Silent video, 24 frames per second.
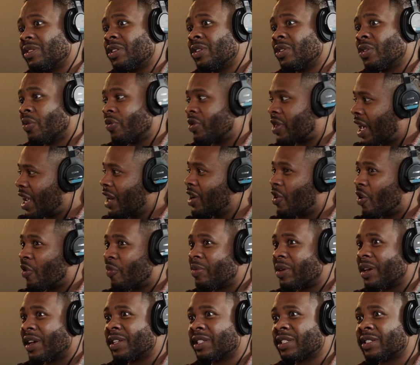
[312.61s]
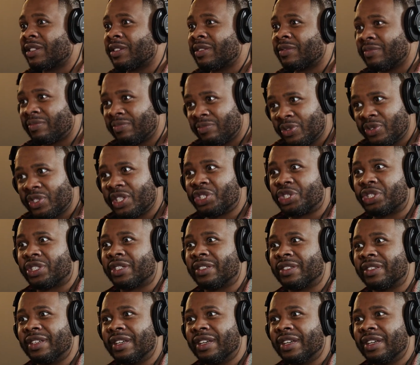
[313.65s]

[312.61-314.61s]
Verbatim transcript: You know, they know me as a musician.